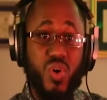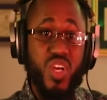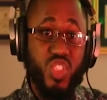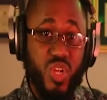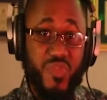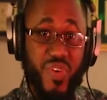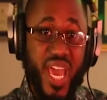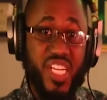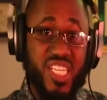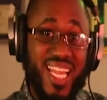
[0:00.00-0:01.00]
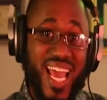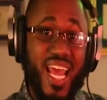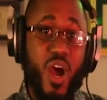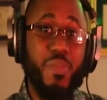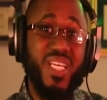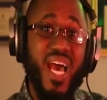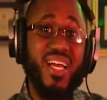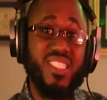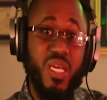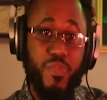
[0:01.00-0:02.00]
certification that helps
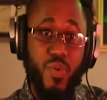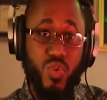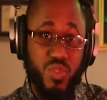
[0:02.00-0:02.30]
IT pros